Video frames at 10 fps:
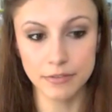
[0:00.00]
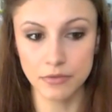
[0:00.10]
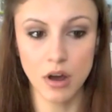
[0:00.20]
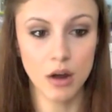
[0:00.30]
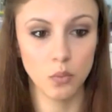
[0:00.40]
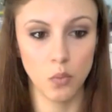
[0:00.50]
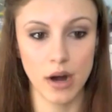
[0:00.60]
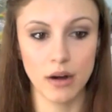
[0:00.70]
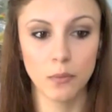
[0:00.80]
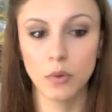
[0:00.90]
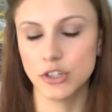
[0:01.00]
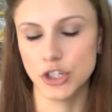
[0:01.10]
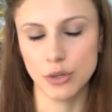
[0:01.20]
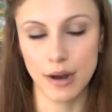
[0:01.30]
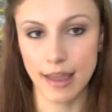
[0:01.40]
not, where would
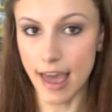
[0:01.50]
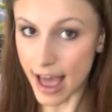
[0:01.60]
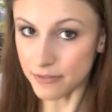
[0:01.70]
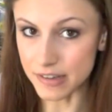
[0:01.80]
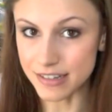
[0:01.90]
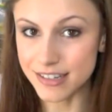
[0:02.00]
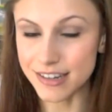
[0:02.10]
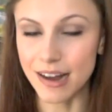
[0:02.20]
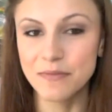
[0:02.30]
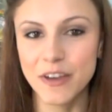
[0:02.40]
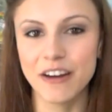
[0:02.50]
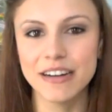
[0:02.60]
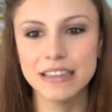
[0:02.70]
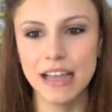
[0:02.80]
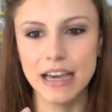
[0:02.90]
you? I haven't. I'm
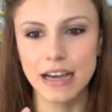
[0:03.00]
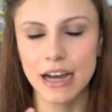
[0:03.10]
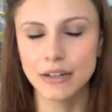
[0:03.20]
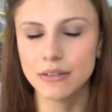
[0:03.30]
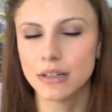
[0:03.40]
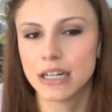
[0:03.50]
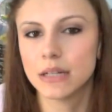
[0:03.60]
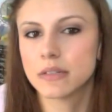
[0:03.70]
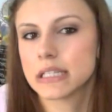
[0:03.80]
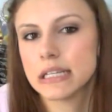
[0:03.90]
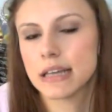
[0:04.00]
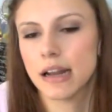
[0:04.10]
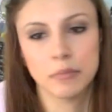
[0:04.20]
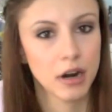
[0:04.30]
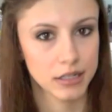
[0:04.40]
very like, I don't want anyone seeing
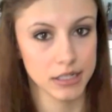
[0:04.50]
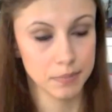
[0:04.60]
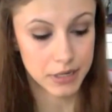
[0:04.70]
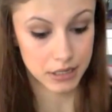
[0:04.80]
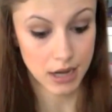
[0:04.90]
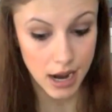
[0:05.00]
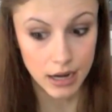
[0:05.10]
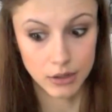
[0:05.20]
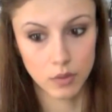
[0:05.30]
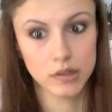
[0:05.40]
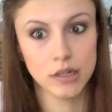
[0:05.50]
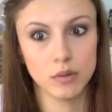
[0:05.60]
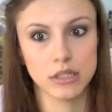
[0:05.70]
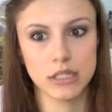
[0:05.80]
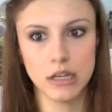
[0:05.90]
that. I'm not into PDA. I don't want
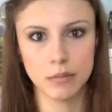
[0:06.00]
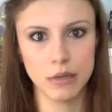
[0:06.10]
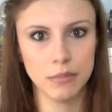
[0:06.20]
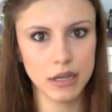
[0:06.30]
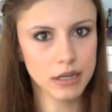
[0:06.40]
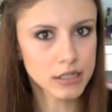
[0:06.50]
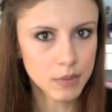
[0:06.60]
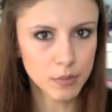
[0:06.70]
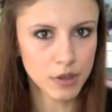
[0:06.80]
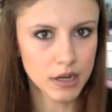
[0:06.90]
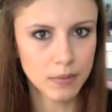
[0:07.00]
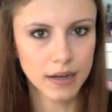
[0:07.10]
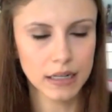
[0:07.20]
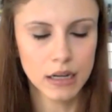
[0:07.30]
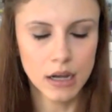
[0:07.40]
anyone seeing me being intimate with
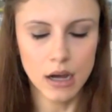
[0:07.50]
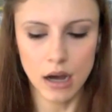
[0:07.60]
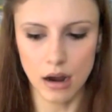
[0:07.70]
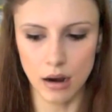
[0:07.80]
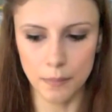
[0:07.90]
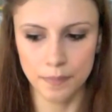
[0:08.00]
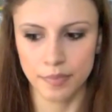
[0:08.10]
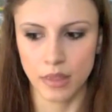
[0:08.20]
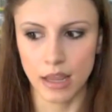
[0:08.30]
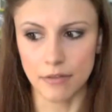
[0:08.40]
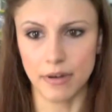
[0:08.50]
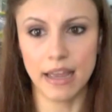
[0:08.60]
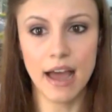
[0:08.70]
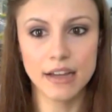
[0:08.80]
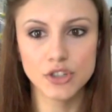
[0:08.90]
anybody. If I
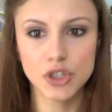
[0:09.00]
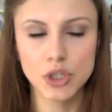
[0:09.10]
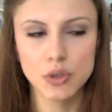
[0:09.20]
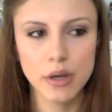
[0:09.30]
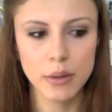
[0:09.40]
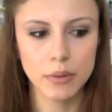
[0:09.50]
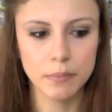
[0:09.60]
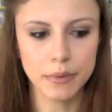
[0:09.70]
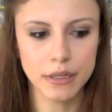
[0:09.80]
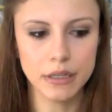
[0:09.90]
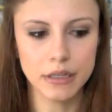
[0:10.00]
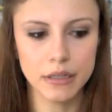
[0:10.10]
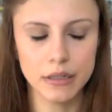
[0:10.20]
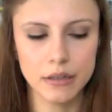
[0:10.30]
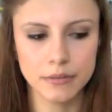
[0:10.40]
had to, it would
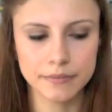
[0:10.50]
be,